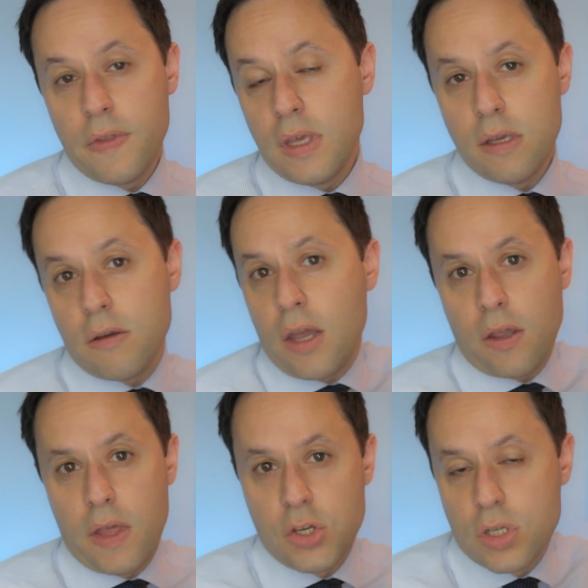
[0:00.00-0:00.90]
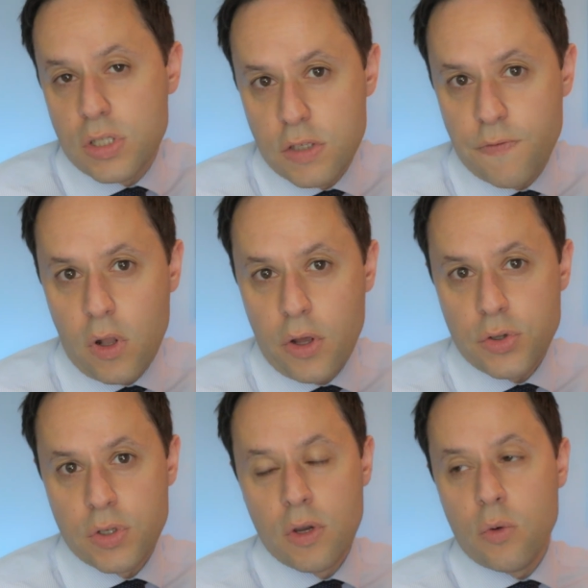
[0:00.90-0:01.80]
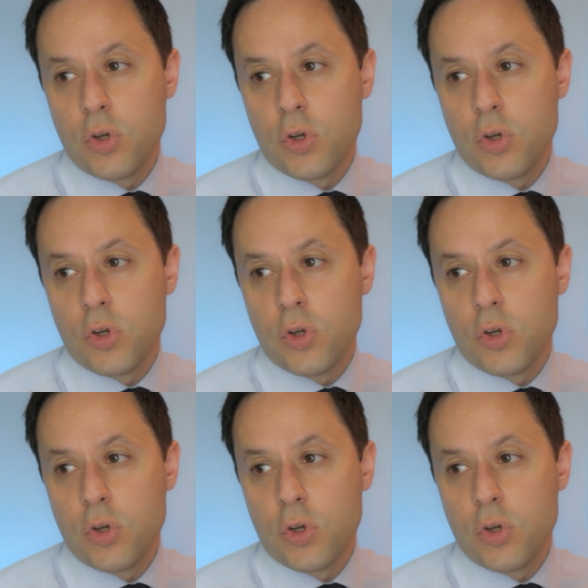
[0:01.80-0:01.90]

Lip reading: the calculation is as follows,